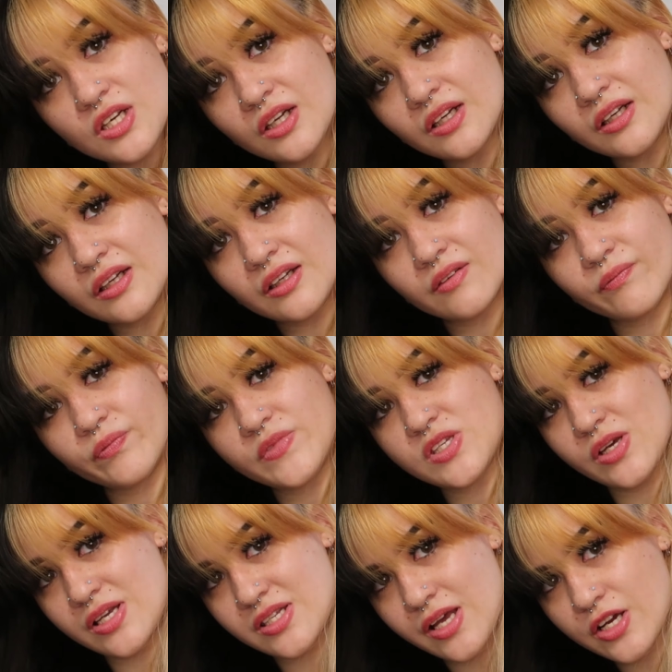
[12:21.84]
gonna,
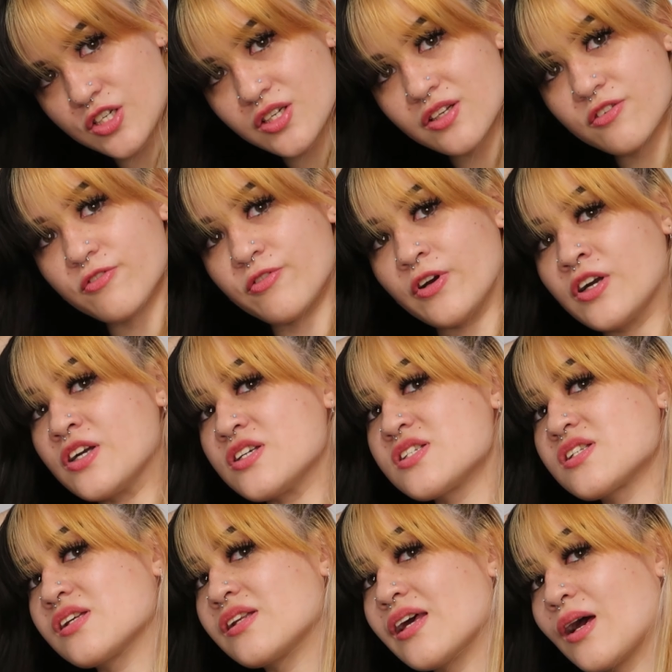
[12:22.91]
so I sectioned it
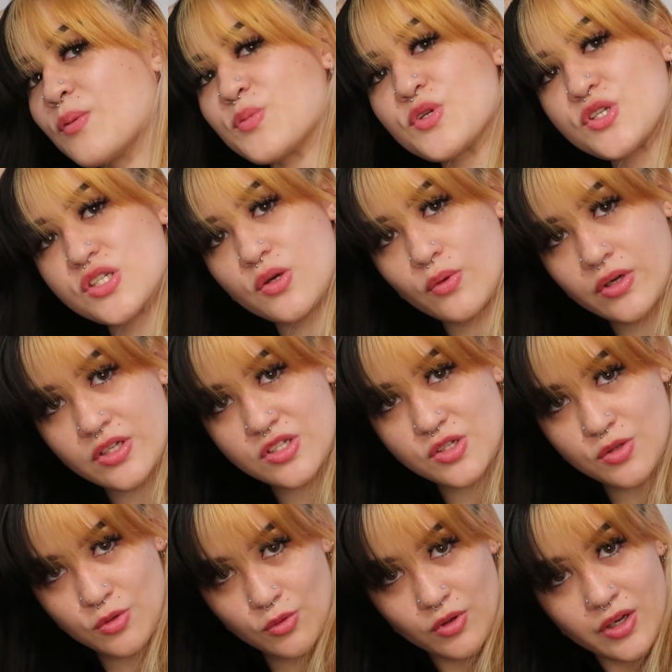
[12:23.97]
first and now I'm just going
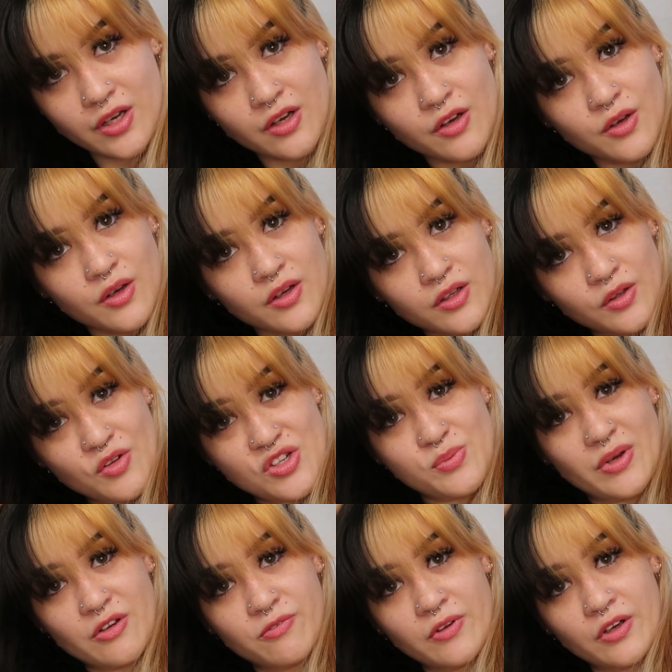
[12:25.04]
to use
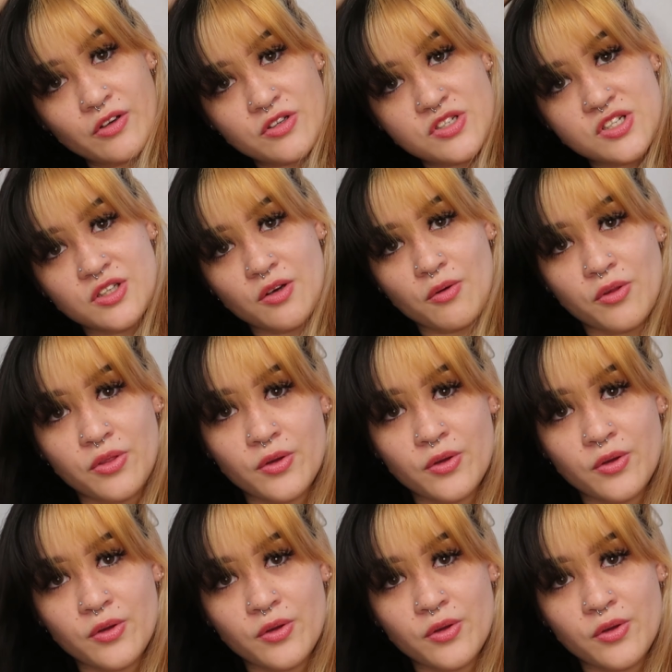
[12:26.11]
my fingers to go